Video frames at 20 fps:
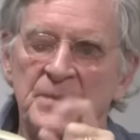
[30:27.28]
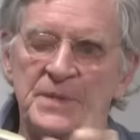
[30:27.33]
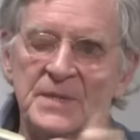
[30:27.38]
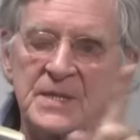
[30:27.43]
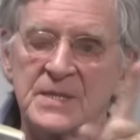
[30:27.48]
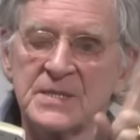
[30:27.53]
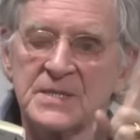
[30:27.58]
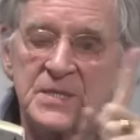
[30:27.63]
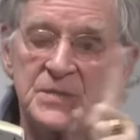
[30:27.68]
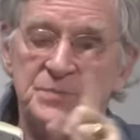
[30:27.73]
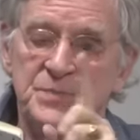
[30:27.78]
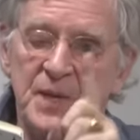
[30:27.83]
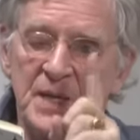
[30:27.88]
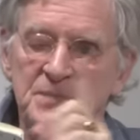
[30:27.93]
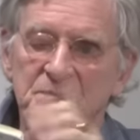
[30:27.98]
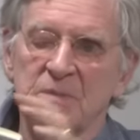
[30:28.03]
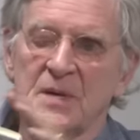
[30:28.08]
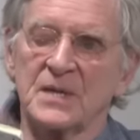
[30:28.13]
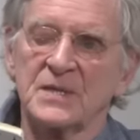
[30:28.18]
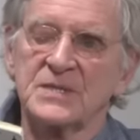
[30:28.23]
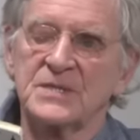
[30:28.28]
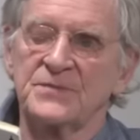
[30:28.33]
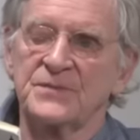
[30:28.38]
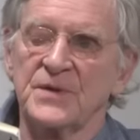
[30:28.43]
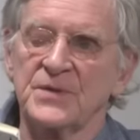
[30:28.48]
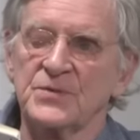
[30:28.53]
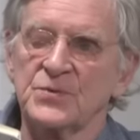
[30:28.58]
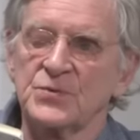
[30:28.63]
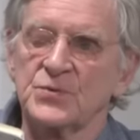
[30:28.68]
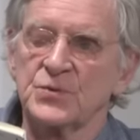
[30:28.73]
But then he says, but monks,
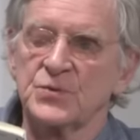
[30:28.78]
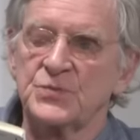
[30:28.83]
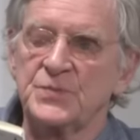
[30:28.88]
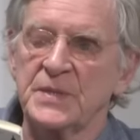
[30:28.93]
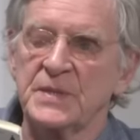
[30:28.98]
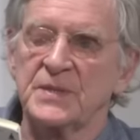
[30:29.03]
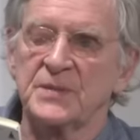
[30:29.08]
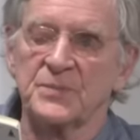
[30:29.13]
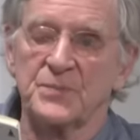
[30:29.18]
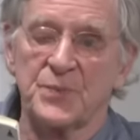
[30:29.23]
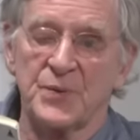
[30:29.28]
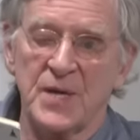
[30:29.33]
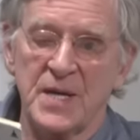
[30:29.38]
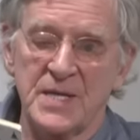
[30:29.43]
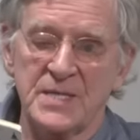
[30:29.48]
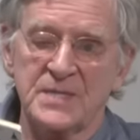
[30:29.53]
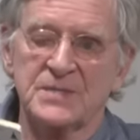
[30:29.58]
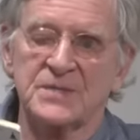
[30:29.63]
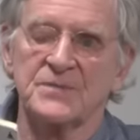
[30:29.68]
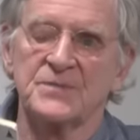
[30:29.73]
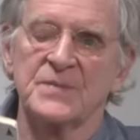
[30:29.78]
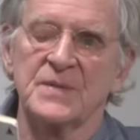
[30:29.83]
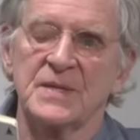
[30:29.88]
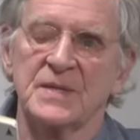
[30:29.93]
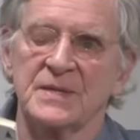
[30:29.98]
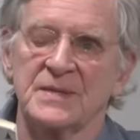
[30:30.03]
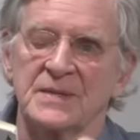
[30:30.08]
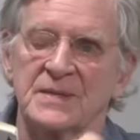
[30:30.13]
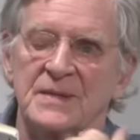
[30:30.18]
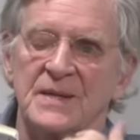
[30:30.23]
if others should speak in praise of
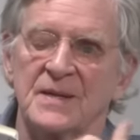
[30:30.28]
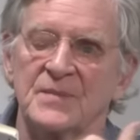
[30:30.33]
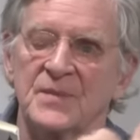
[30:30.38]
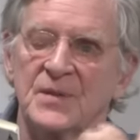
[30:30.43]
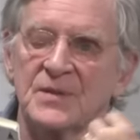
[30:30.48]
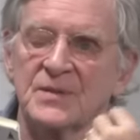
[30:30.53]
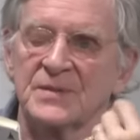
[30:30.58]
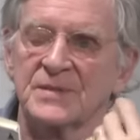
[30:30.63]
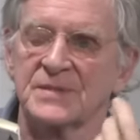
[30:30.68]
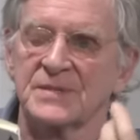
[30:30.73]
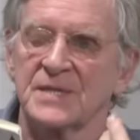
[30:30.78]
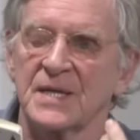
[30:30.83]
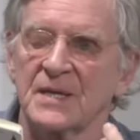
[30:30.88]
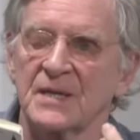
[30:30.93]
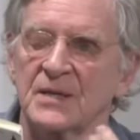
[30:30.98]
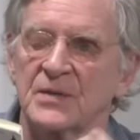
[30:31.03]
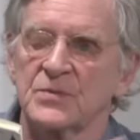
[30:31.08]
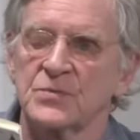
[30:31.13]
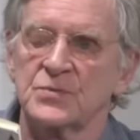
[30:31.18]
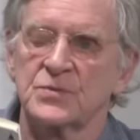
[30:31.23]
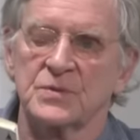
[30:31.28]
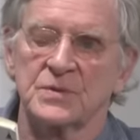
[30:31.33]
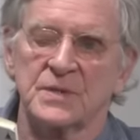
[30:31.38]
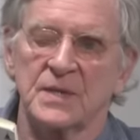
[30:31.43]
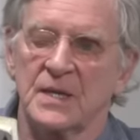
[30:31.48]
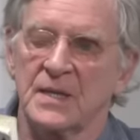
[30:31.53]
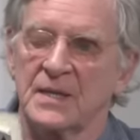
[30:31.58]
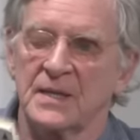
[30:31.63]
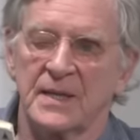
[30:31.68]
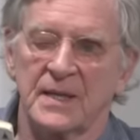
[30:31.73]
me and the Dhamma or the Sangha, you
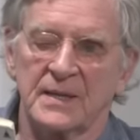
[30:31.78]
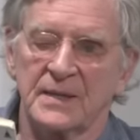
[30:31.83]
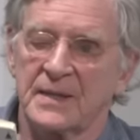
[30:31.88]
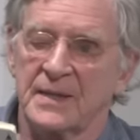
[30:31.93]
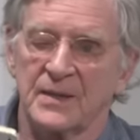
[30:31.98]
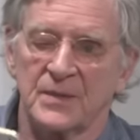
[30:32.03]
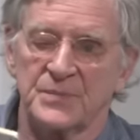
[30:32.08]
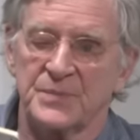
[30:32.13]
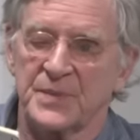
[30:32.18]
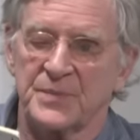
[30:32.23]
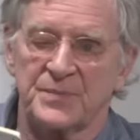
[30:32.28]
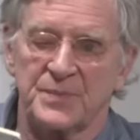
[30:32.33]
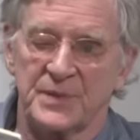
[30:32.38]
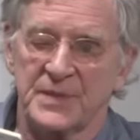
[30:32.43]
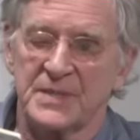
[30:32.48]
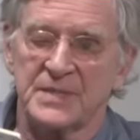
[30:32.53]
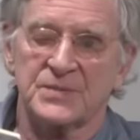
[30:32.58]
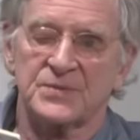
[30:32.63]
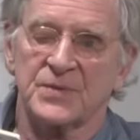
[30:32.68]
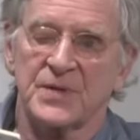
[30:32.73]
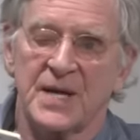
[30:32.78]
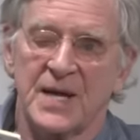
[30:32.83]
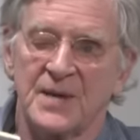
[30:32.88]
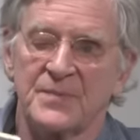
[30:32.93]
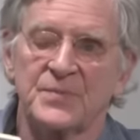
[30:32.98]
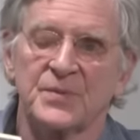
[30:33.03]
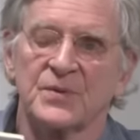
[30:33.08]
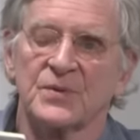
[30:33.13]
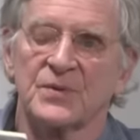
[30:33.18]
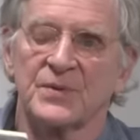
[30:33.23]
should not on that account be pleased or
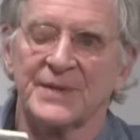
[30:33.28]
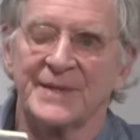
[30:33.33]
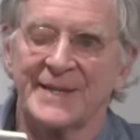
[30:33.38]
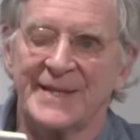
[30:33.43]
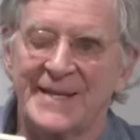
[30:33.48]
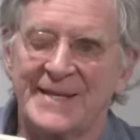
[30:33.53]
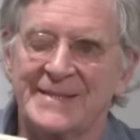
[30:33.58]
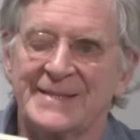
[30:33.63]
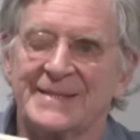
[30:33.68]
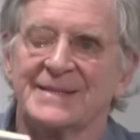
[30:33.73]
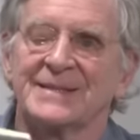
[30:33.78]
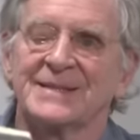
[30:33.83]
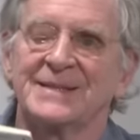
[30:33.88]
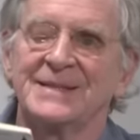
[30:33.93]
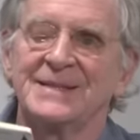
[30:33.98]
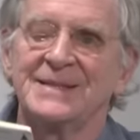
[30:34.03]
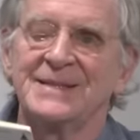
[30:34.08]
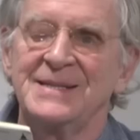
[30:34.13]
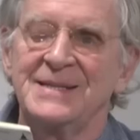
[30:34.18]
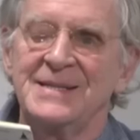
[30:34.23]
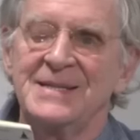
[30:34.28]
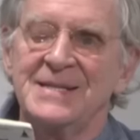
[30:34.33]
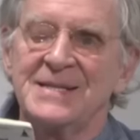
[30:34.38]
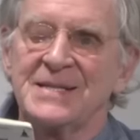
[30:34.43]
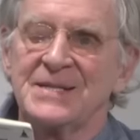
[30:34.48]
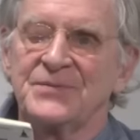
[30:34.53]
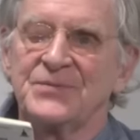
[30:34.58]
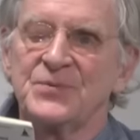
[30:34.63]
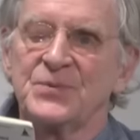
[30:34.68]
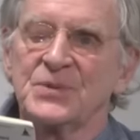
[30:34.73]
happy or elated.
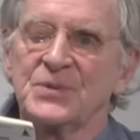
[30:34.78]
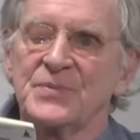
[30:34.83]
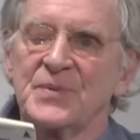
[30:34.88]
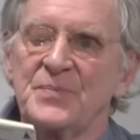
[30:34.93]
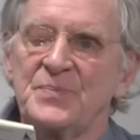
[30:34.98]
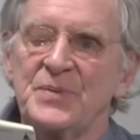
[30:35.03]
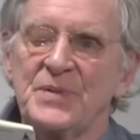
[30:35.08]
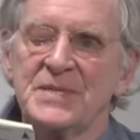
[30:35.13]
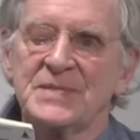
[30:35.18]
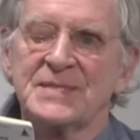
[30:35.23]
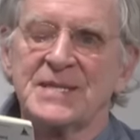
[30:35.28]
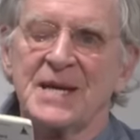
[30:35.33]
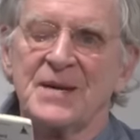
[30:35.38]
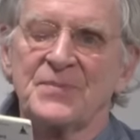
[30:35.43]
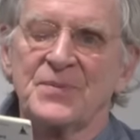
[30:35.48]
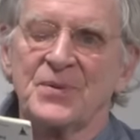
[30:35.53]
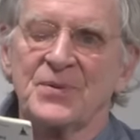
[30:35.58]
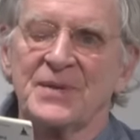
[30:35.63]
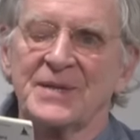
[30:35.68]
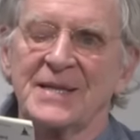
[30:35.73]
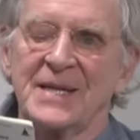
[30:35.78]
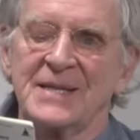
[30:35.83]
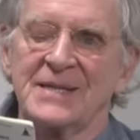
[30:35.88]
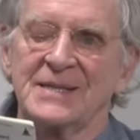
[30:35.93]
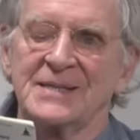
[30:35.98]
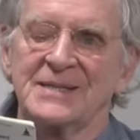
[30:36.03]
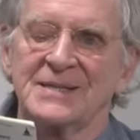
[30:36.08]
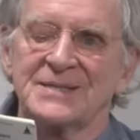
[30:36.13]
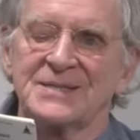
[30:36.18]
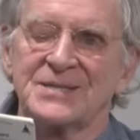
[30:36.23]
If you were to be pleased, happy, or
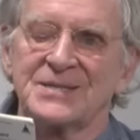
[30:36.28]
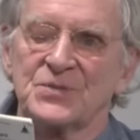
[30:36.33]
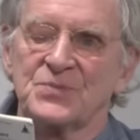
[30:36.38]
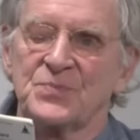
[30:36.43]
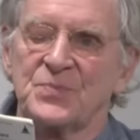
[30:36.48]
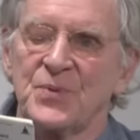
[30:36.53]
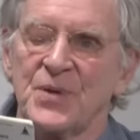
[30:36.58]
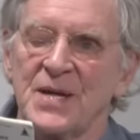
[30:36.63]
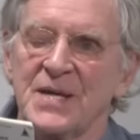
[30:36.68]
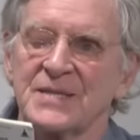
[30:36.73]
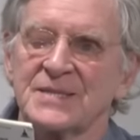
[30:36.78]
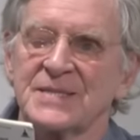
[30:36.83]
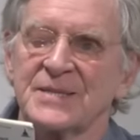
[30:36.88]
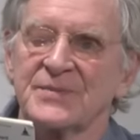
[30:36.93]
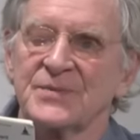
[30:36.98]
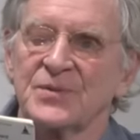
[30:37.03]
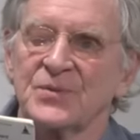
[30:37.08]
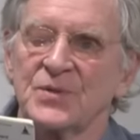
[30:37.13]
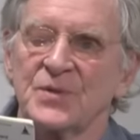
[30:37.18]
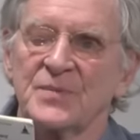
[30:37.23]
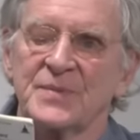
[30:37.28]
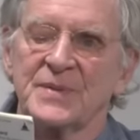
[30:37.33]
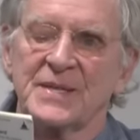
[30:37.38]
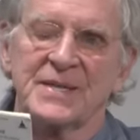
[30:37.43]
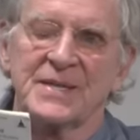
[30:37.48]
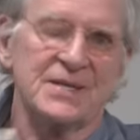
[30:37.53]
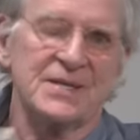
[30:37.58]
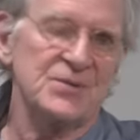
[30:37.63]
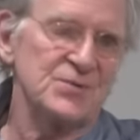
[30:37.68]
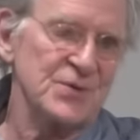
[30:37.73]
elated at such praise, that would only be
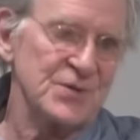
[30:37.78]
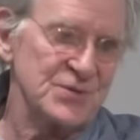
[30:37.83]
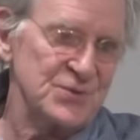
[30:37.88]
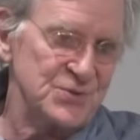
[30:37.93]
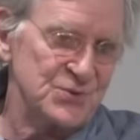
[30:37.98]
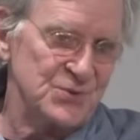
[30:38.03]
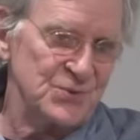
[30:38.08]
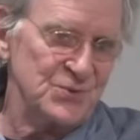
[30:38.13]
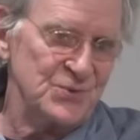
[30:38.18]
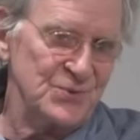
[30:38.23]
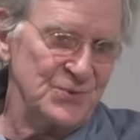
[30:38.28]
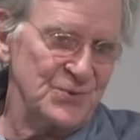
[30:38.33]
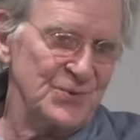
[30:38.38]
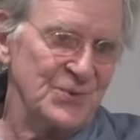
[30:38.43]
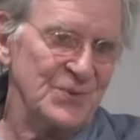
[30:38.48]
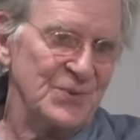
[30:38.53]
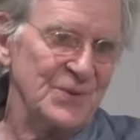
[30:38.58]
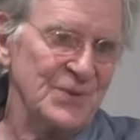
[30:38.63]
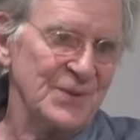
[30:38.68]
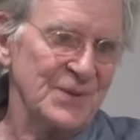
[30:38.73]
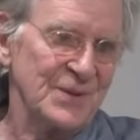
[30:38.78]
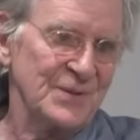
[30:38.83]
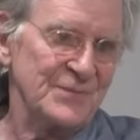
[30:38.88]
a hindrance to you.